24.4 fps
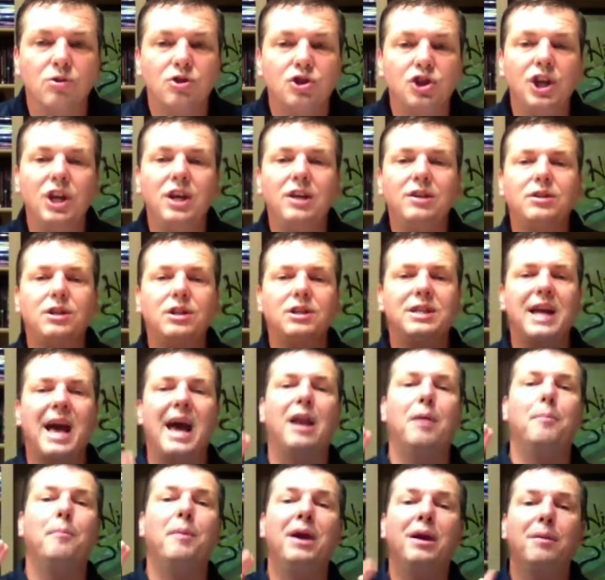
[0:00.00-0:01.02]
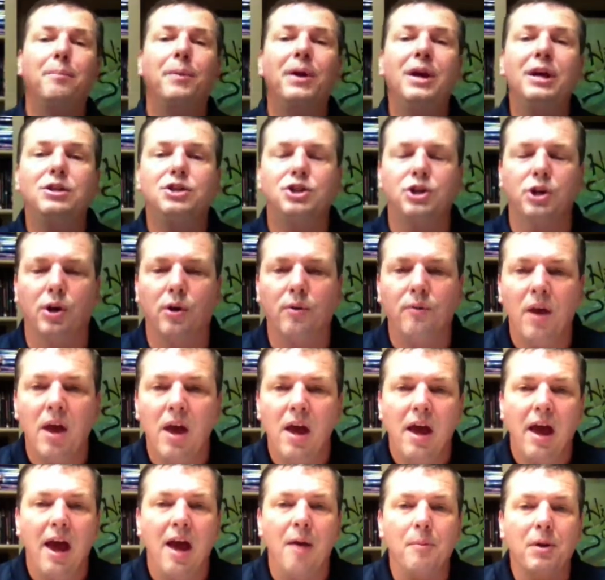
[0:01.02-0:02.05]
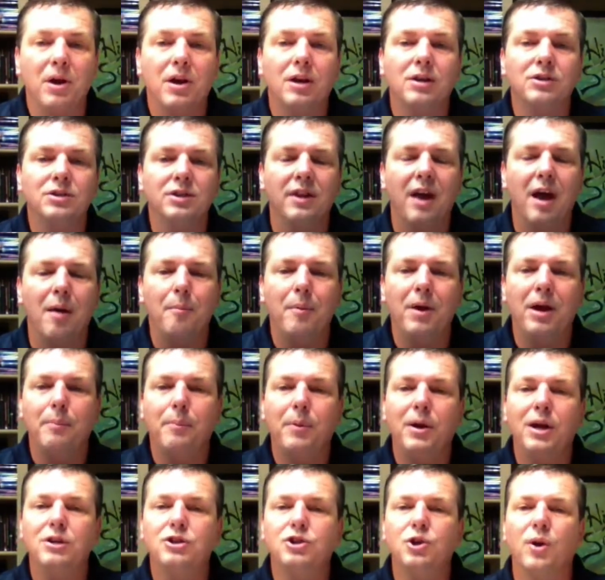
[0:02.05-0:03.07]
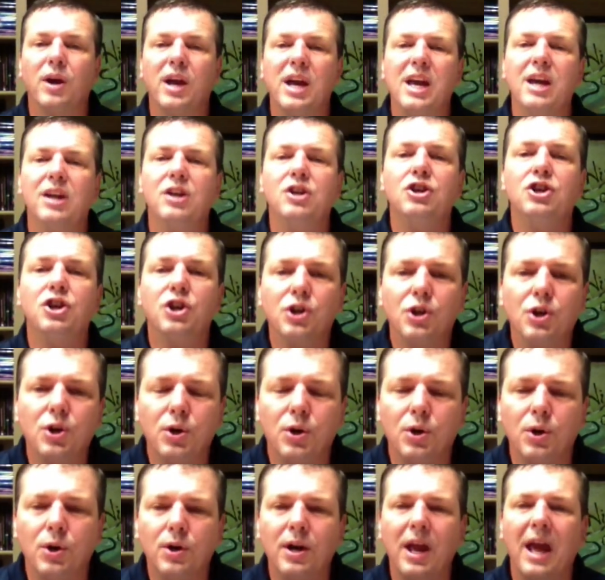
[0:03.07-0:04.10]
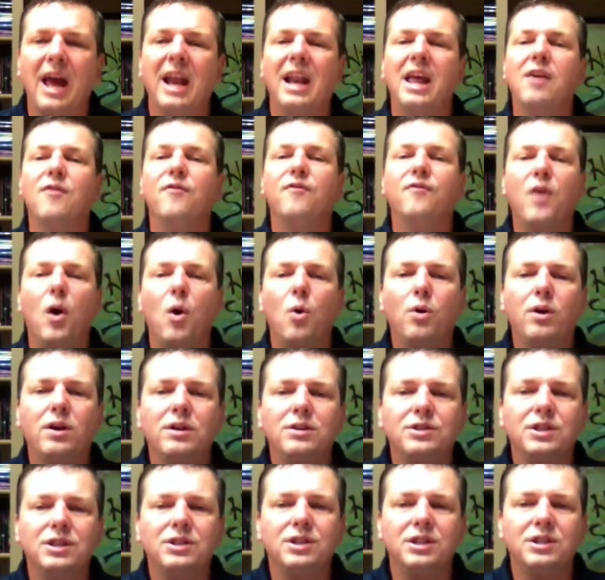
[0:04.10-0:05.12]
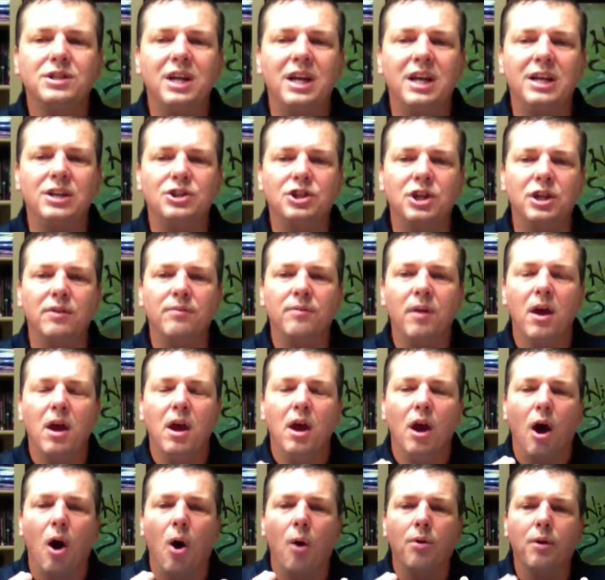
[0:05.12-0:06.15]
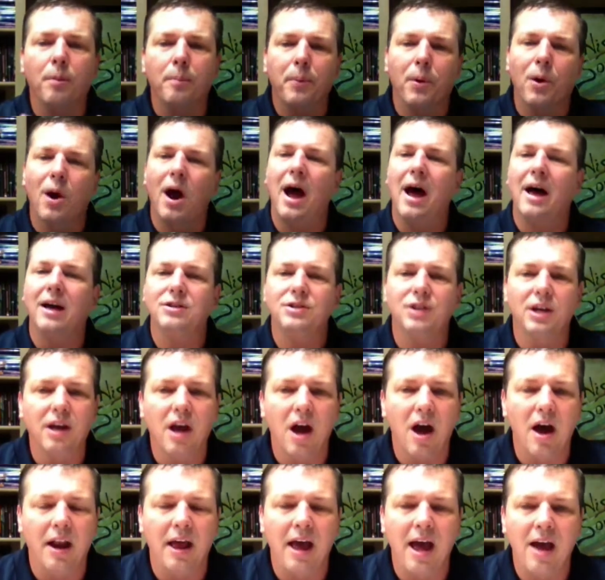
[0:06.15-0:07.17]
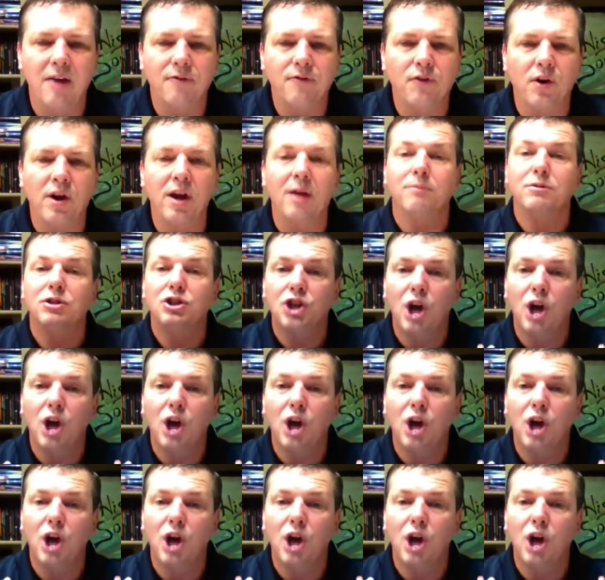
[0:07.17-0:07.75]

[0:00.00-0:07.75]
Jesus had a big picture, and because of that big picture, he endured and he focused his attention on the prize that God had for him.